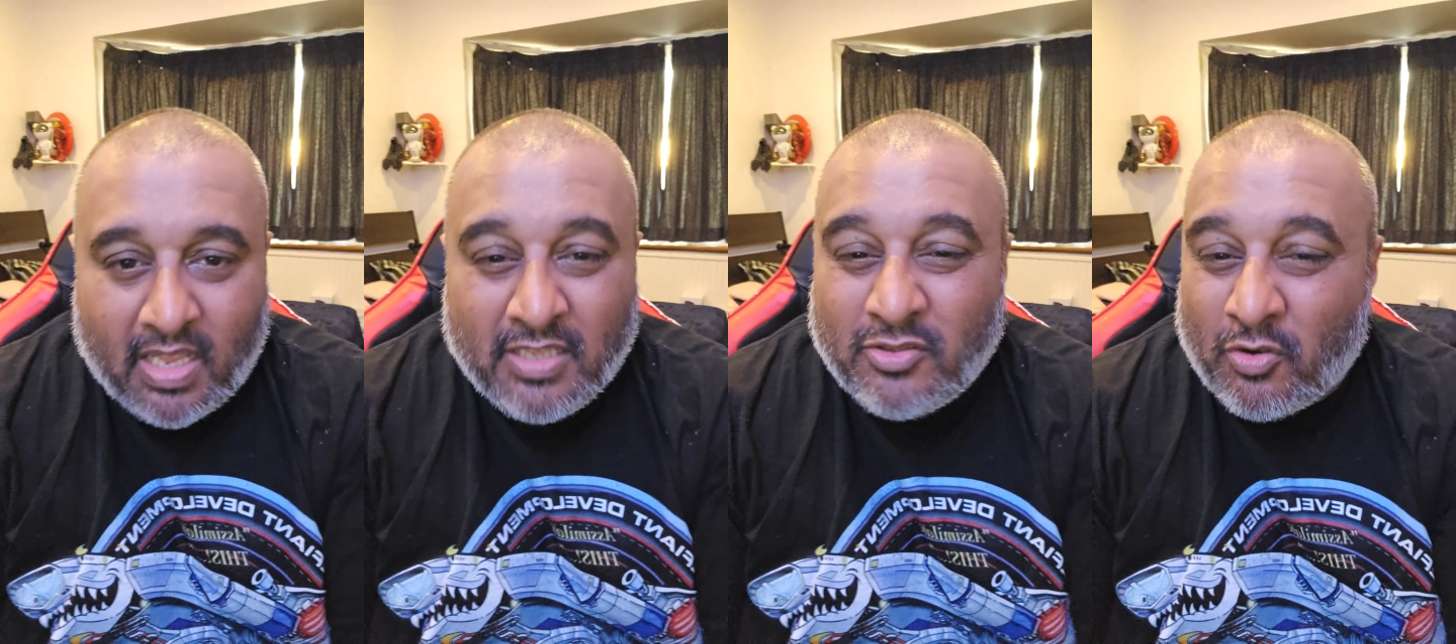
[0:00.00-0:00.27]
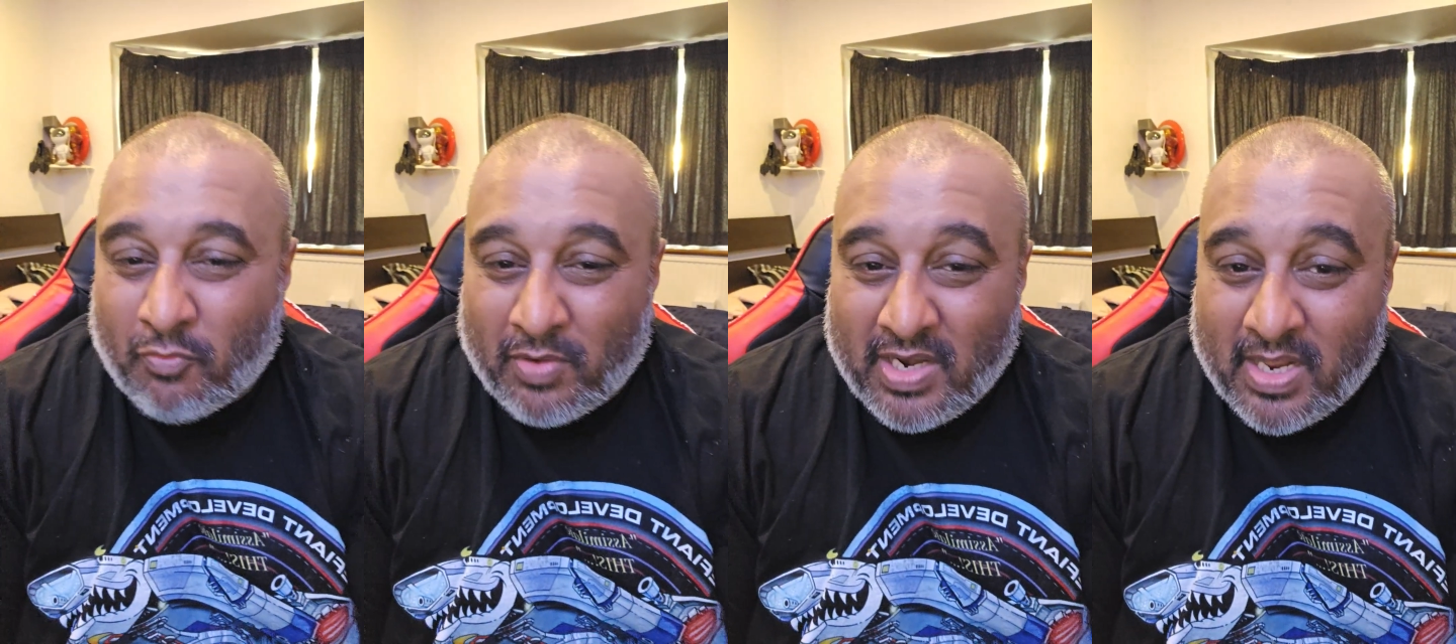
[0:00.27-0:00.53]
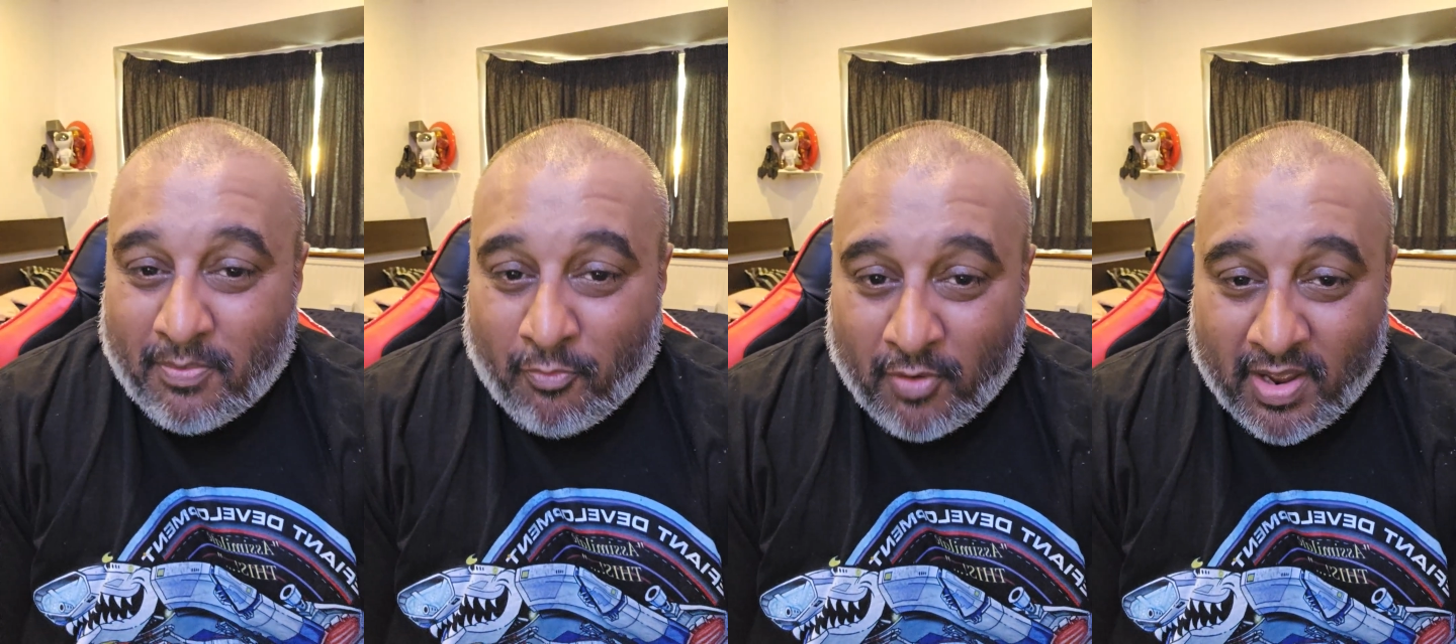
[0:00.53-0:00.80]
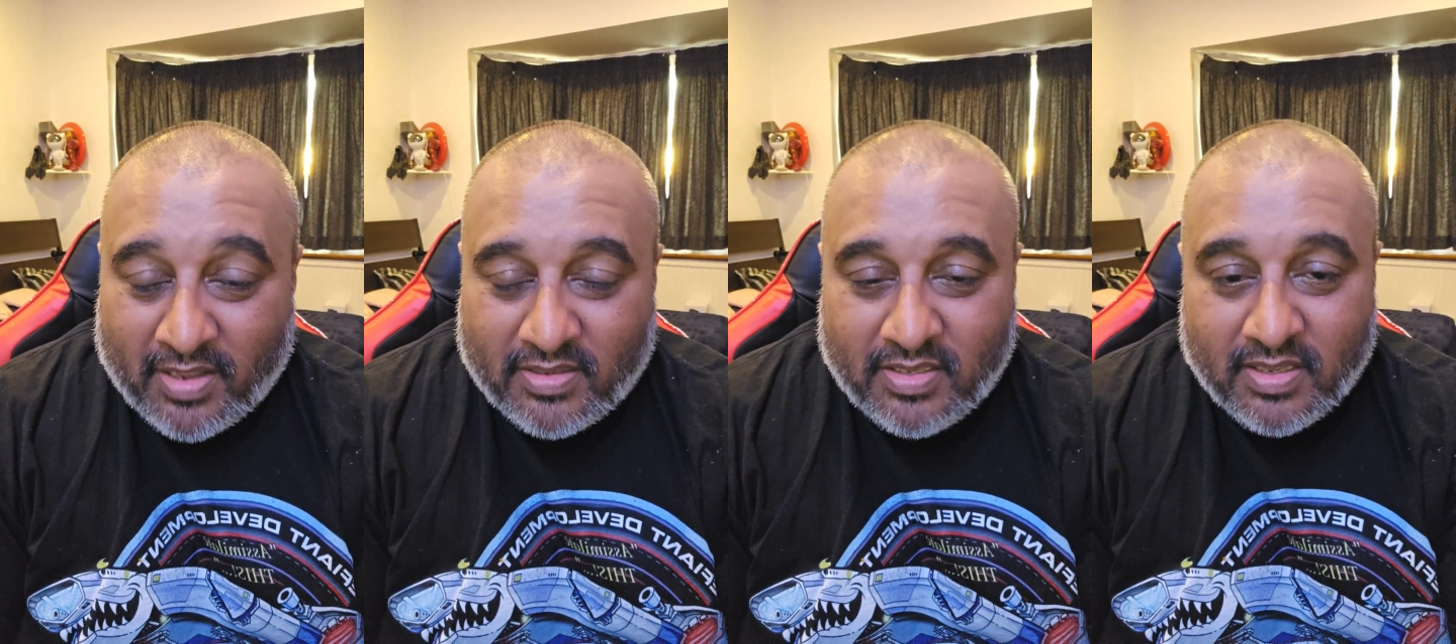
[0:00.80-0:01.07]
he's not really a
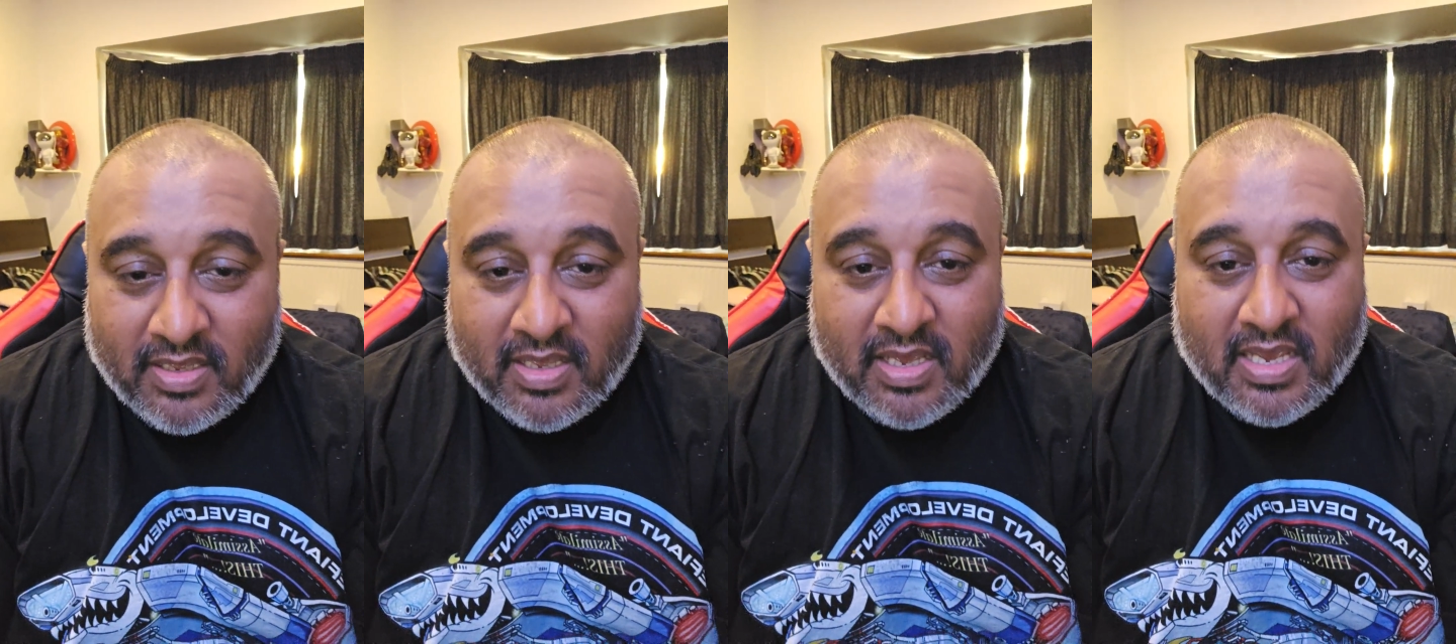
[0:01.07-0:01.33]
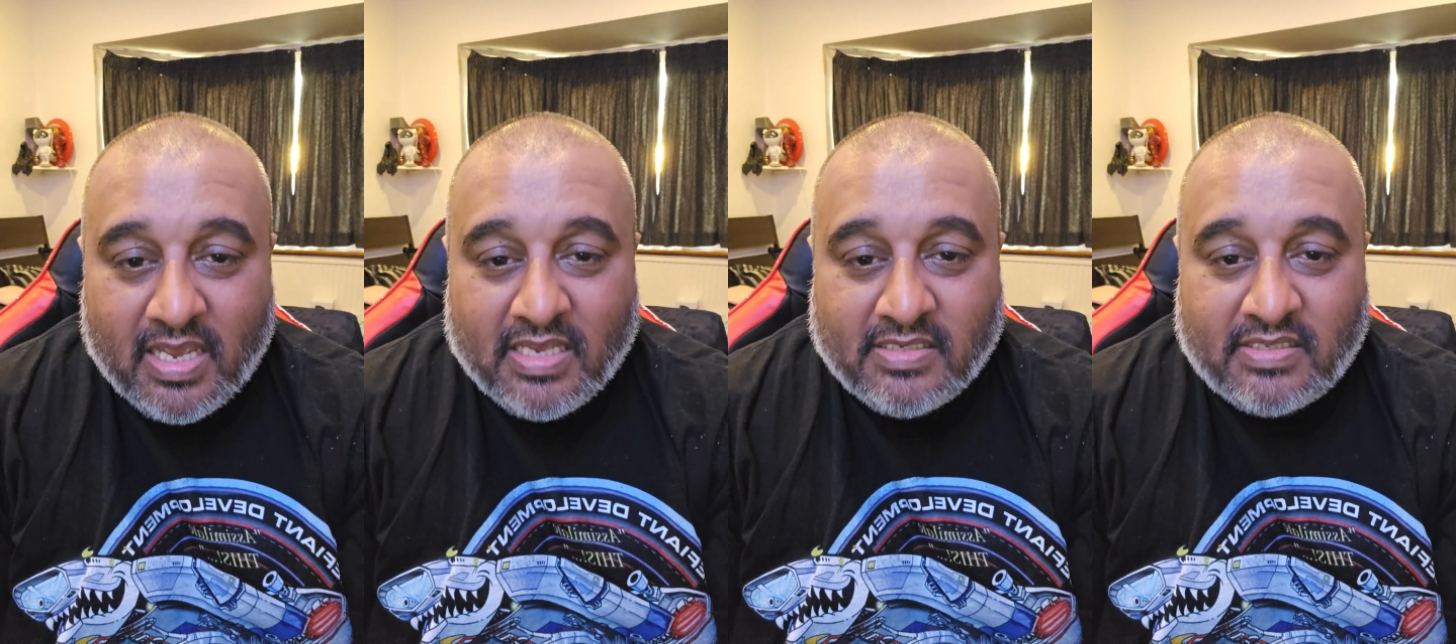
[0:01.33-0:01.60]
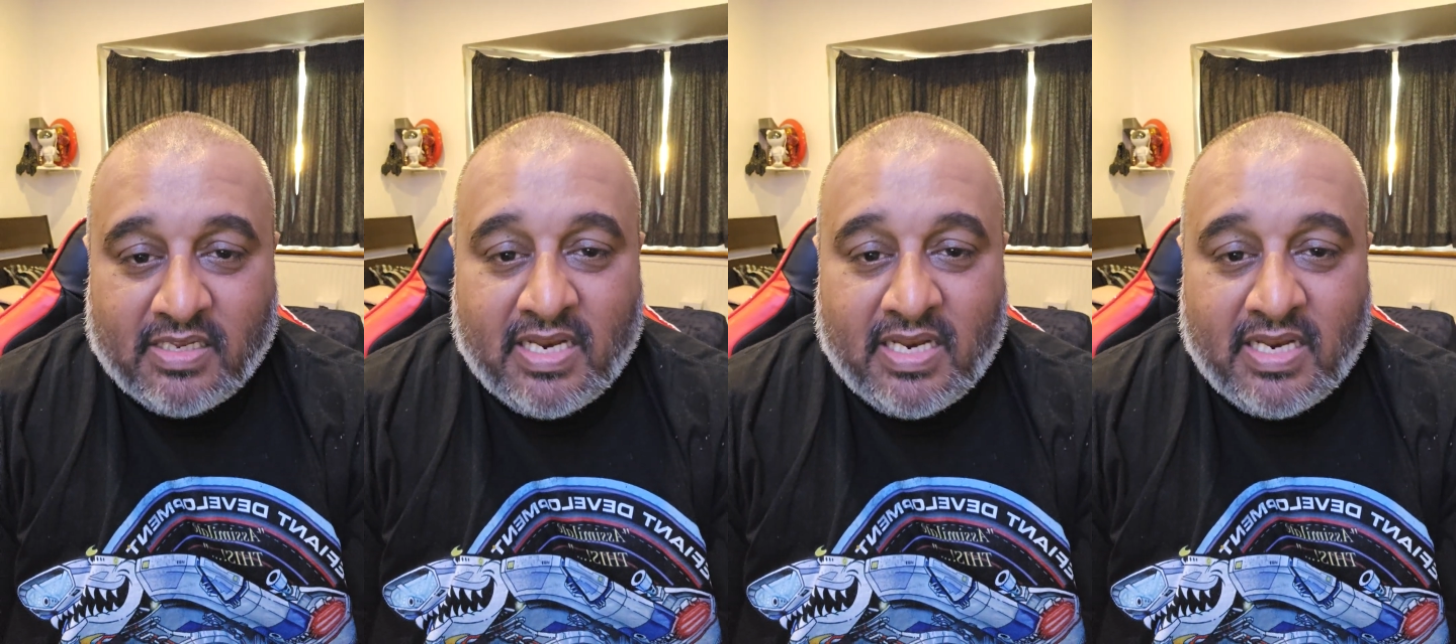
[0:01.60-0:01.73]
brat, is